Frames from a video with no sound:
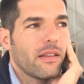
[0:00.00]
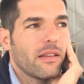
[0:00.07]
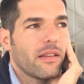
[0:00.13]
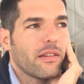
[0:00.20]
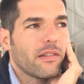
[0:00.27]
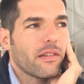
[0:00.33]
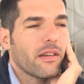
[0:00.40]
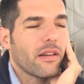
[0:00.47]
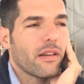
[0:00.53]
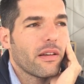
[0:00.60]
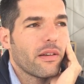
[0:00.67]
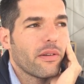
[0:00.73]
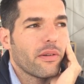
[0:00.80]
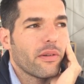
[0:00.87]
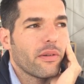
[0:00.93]
There's
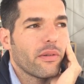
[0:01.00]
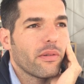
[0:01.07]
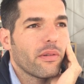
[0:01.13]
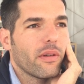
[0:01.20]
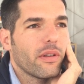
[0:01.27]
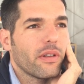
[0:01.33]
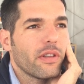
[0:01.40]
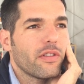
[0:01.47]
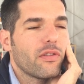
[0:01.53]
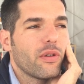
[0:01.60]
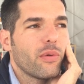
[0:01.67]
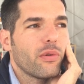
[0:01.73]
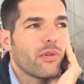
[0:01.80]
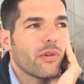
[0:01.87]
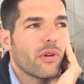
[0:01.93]
a
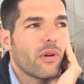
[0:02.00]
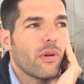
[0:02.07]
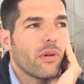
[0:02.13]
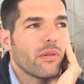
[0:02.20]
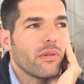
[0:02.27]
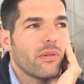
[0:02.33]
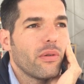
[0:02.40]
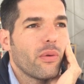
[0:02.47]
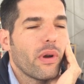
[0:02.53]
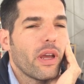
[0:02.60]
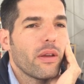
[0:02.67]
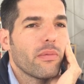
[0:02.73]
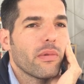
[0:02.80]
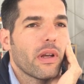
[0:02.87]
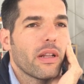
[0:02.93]
distributor called New
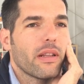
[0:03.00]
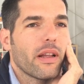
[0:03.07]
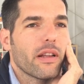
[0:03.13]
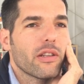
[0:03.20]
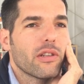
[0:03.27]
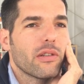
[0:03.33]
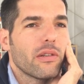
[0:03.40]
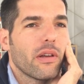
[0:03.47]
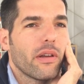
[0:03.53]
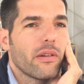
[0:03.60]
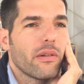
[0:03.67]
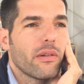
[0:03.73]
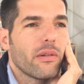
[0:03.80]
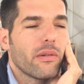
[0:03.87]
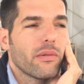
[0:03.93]
Wave attached. I
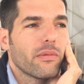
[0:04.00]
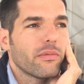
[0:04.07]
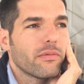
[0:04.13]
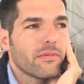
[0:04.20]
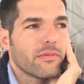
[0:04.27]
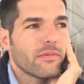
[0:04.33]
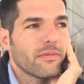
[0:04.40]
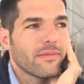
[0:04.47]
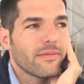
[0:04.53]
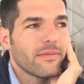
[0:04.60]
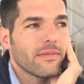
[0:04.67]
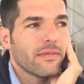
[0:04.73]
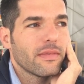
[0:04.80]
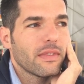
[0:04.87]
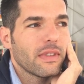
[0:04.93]
don't know
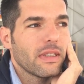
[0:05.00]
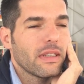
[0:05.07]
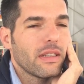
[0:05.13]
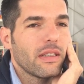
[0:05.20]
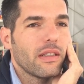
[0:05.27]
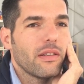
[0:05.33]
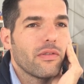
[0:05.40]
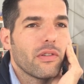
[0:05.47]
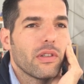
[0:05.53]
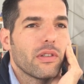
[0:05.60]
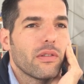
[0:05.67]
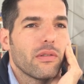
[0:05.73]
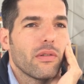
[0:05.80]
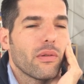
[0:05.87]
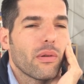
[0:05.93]
if
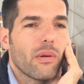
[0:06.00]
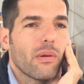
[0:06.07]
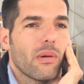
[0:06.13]
you know